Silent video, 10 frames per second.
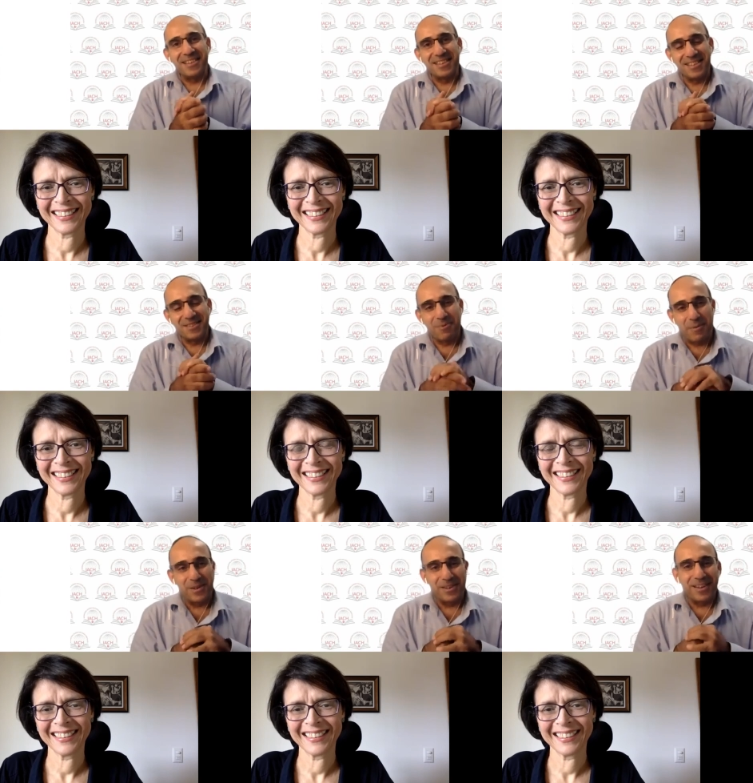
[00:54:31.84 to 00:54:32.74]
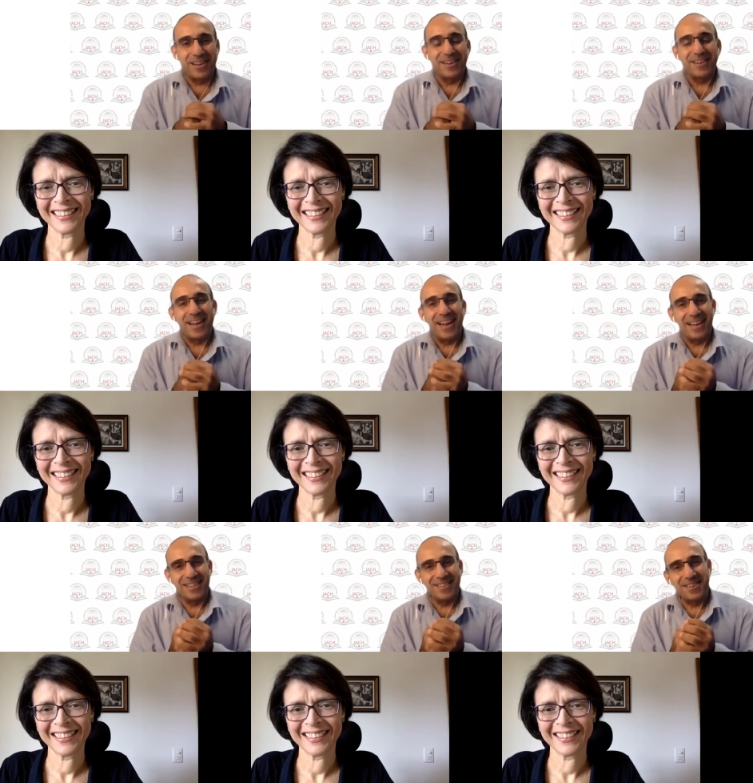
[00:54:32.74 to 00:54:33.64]
Speaker 1: this webinar
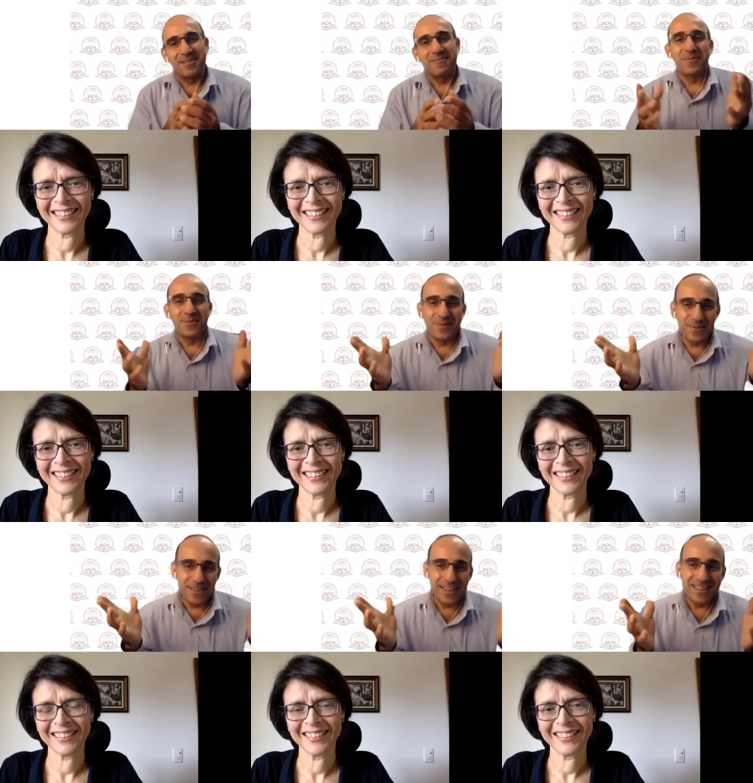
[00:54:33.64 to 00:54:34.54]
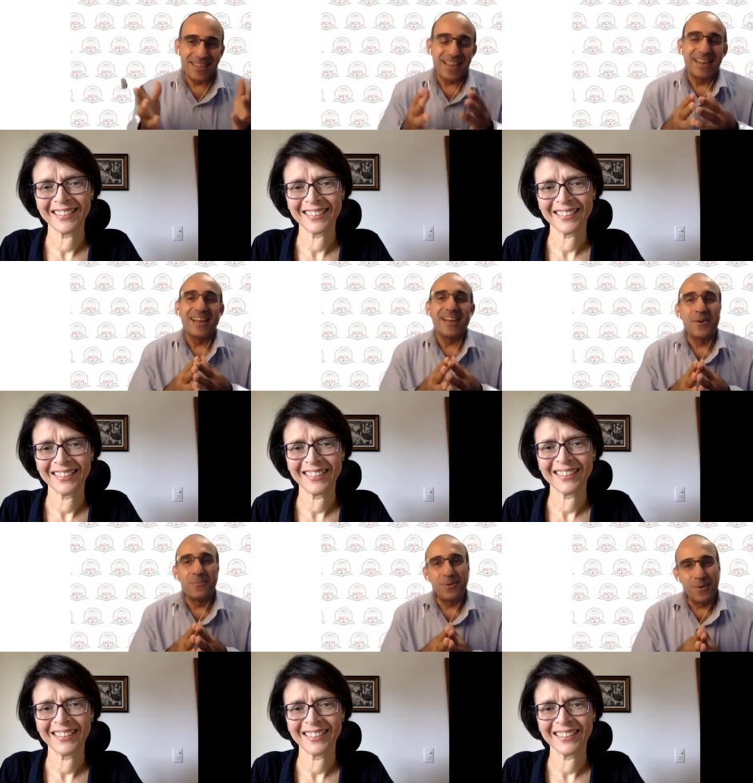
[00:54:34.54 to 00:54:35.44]
has to come to its end. I
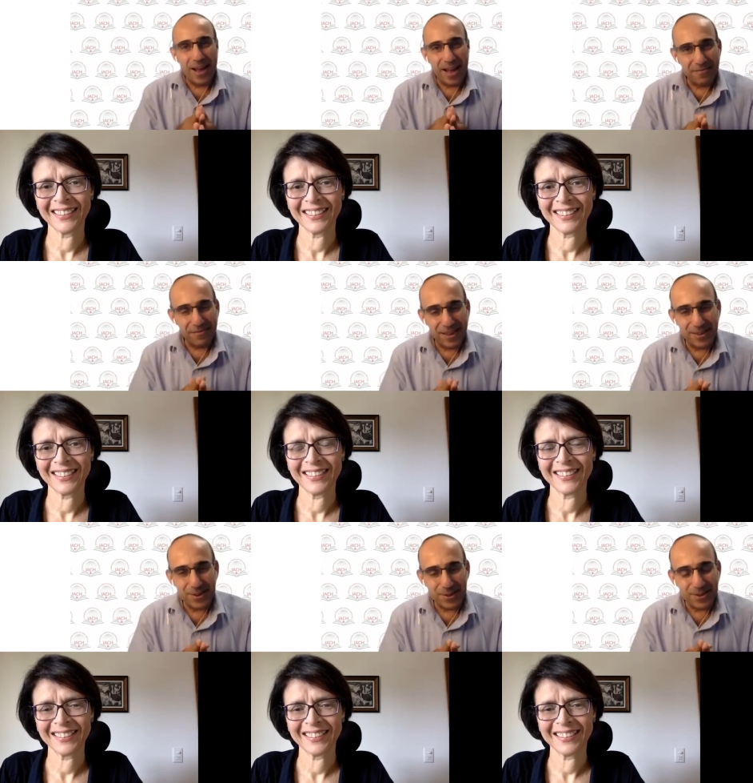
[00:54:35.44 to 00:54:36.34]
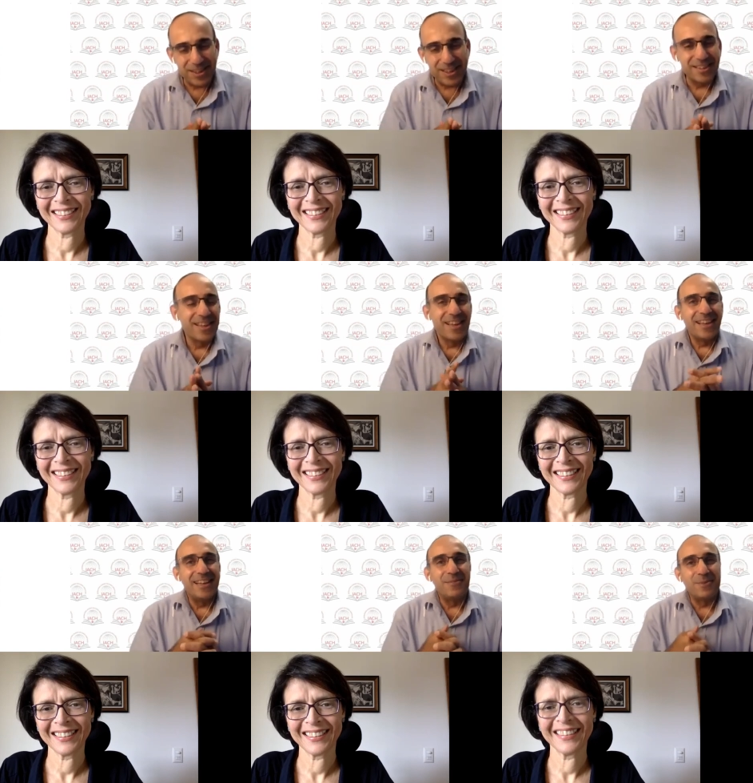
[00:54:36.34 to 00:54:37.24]
hope you have enjoyed it.
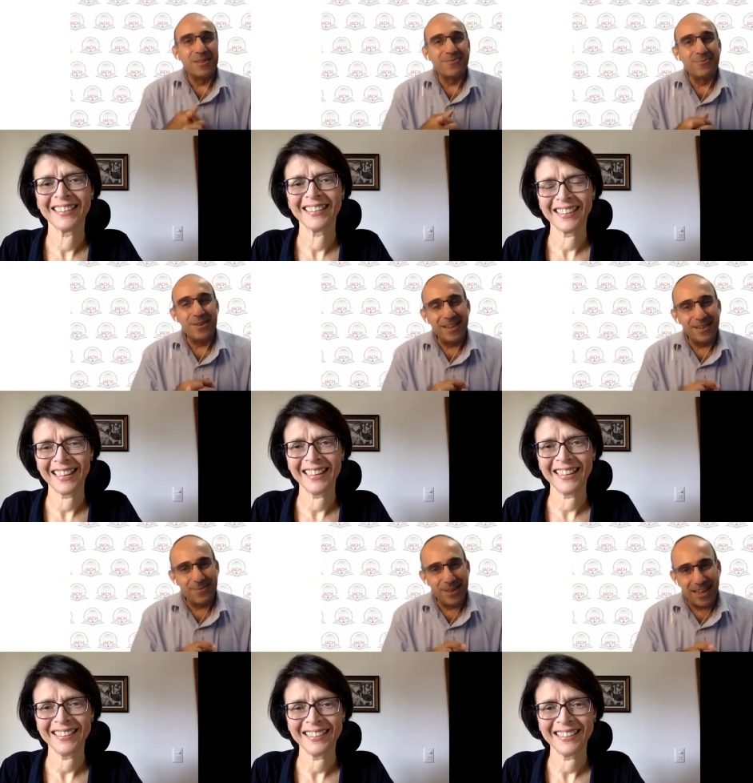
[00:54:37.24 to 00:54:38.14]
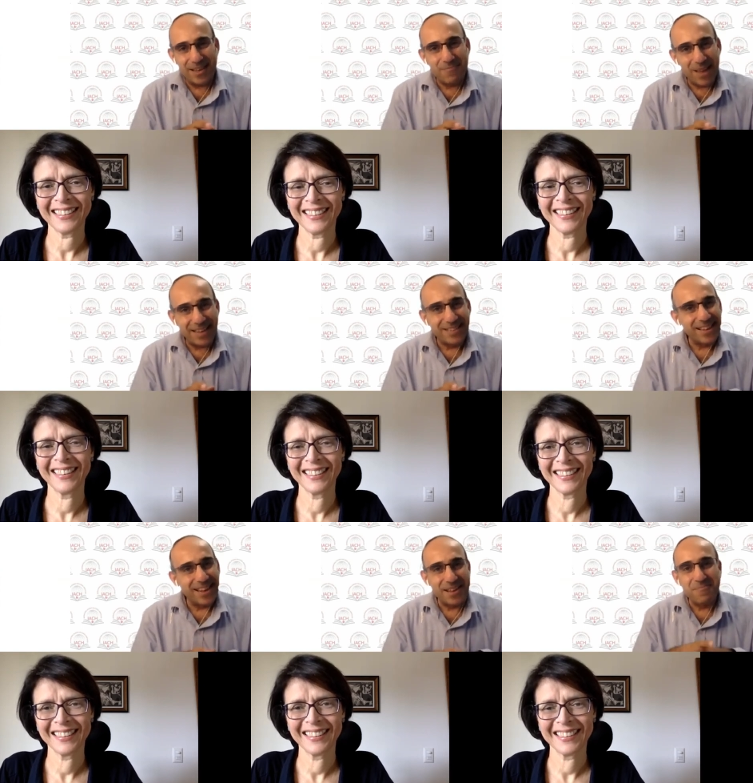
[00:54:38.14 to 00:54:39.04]
It was really, really
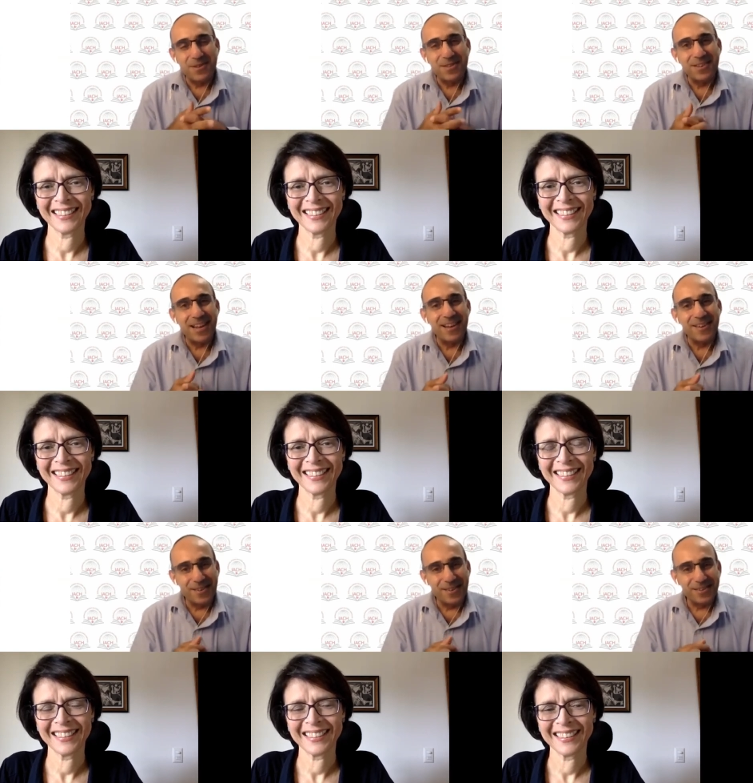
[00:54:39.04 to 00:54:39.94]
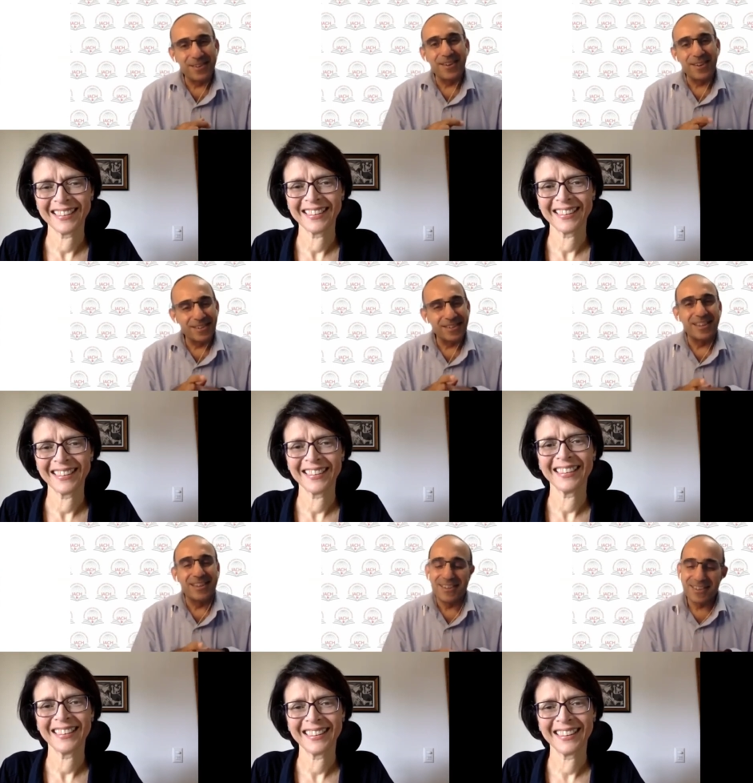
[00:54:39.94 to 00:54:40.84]
amazing. I personally learned a lot.
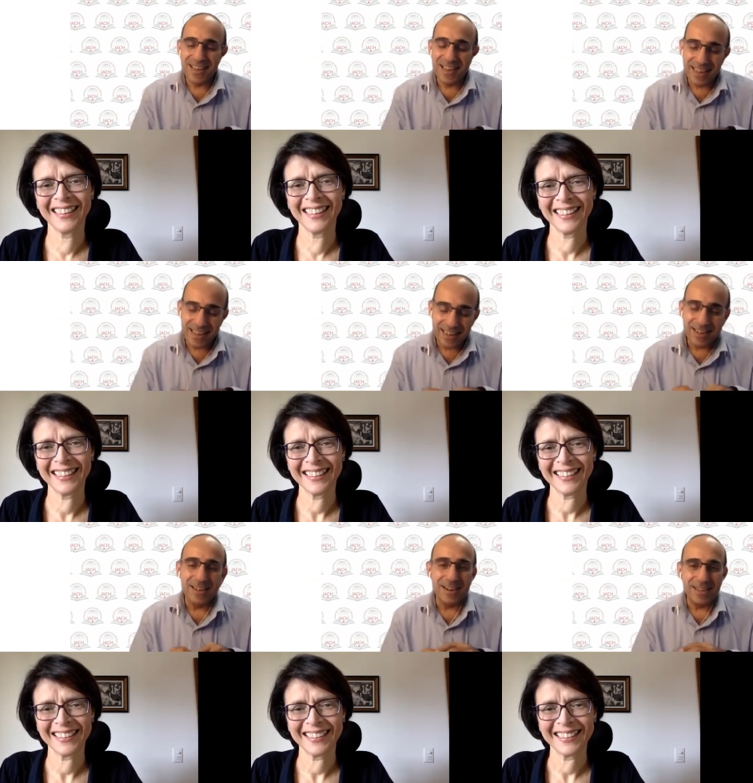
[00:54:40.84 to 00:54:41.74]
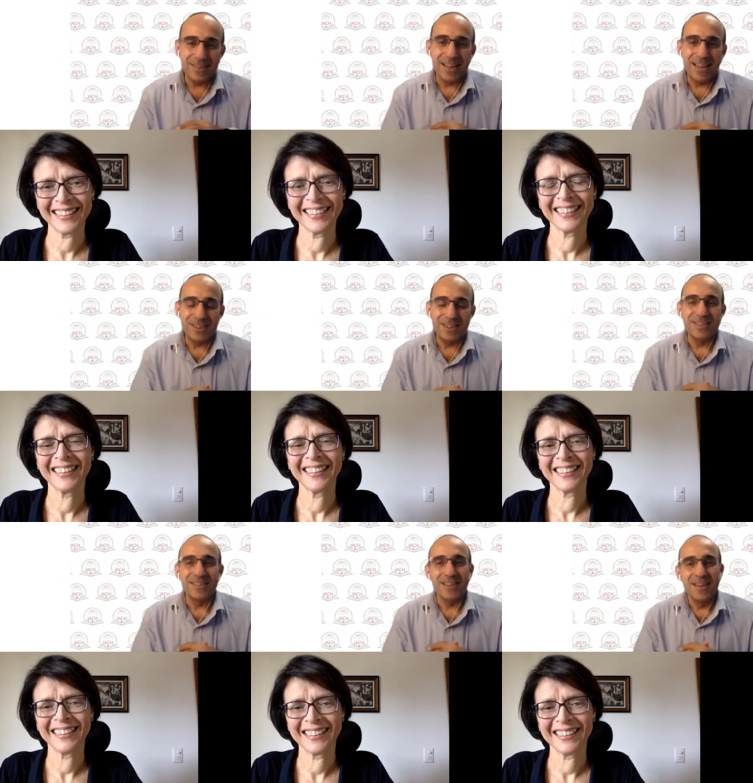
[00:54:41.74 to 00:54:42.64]
And again,
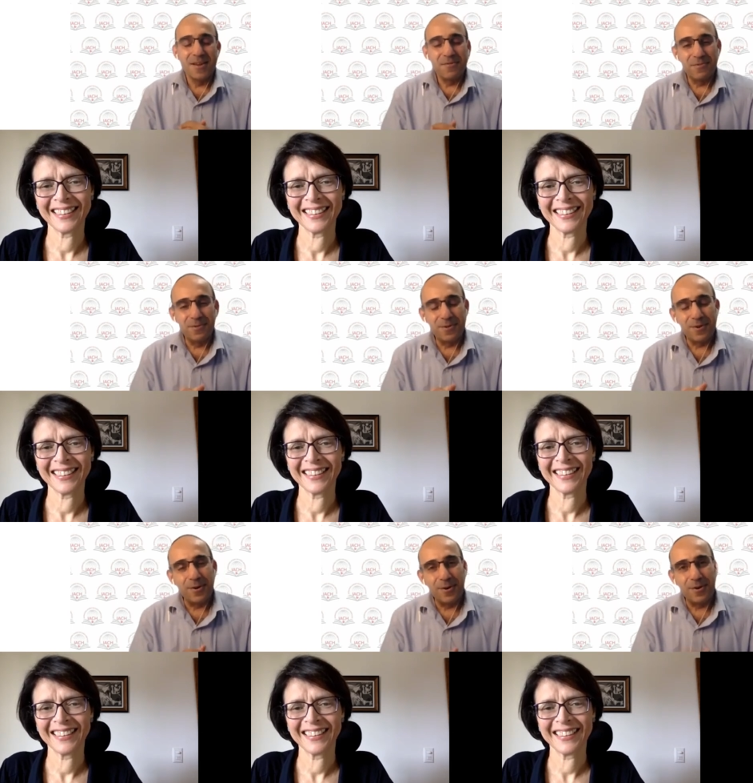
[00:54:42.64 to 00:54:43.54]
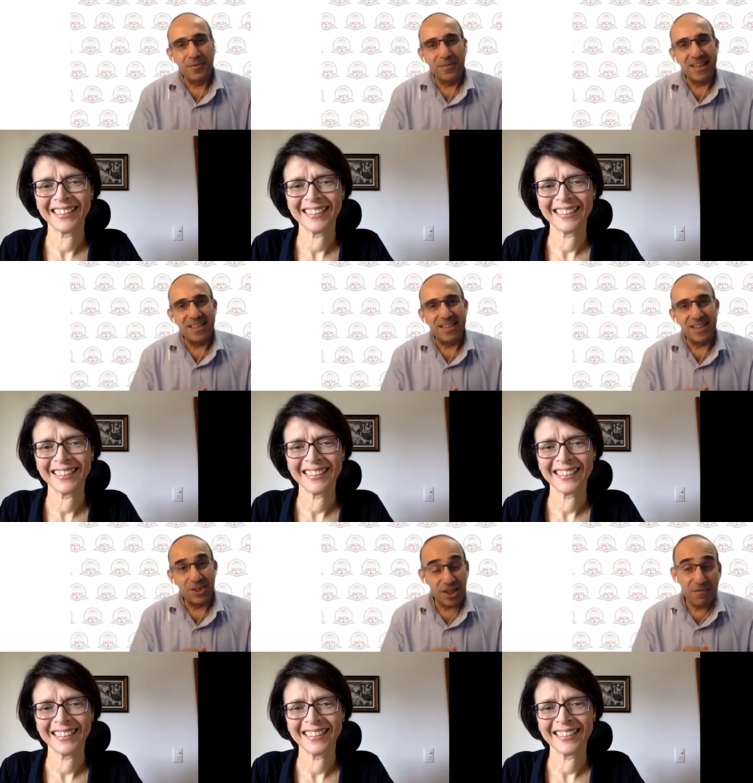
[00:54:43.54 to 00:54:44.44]
congratulations for all of these
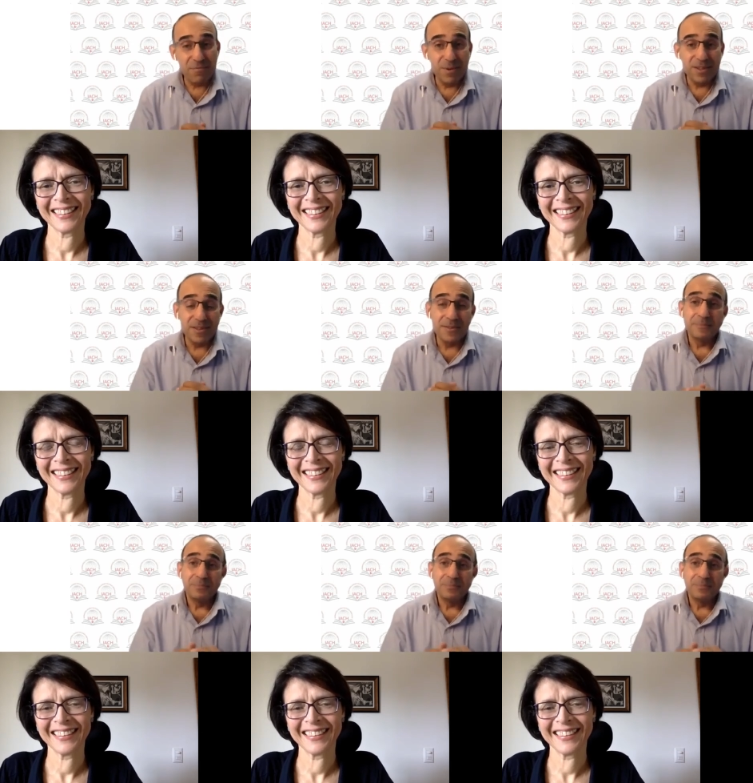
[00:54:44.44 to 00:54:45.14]
achievements.